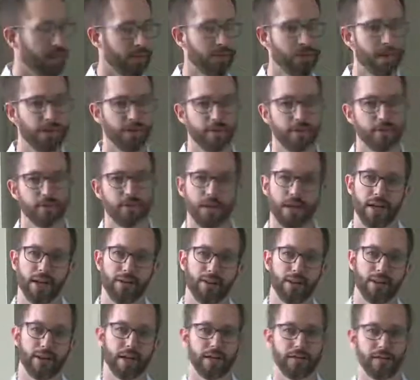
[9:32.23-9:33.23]
that means that we
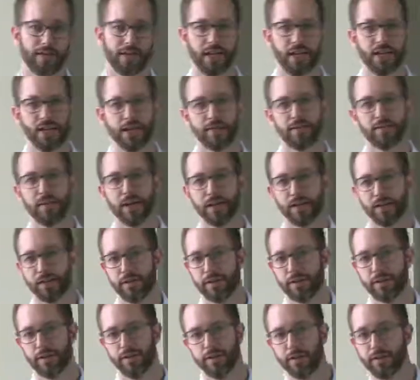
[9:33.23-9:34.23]
have a kind of cat and mouse
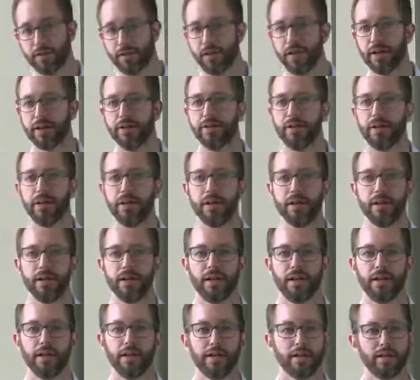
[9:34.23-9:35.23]
game to try to find
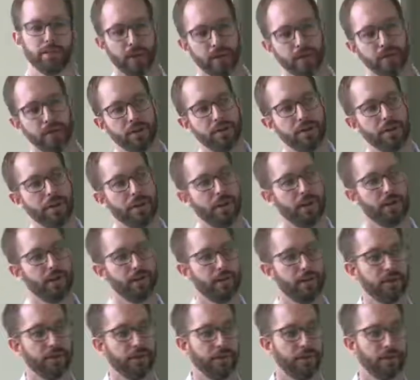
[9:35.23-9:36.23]
it. And typically we
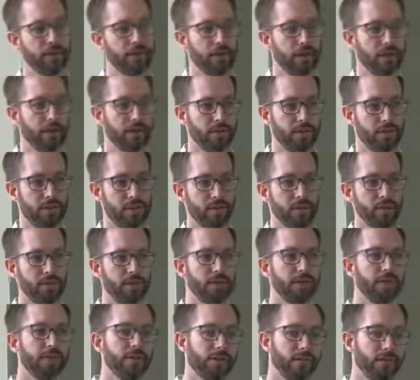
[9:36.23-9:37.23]
have to use a,
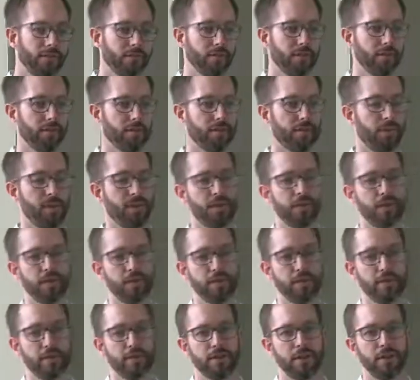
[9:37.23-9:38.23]
a few different
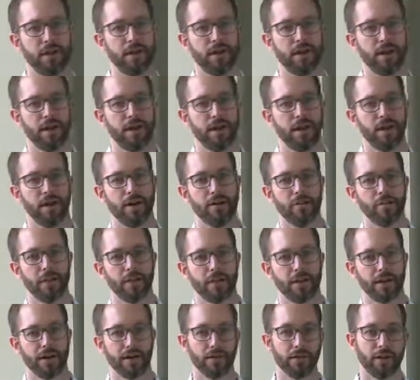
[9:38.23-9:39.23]
approaches
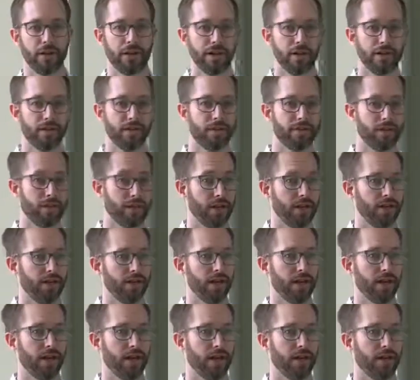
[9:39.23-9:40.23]
um, and a lot of trial
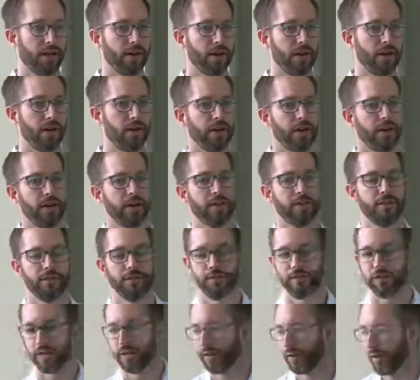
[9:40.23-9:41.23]
and error
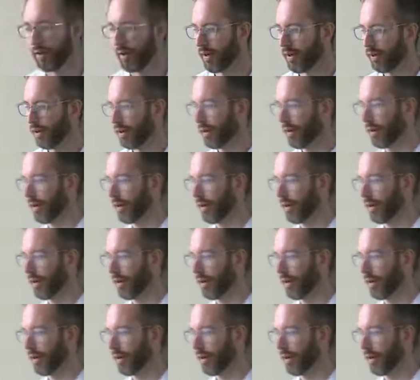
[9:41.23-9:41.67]
to figure out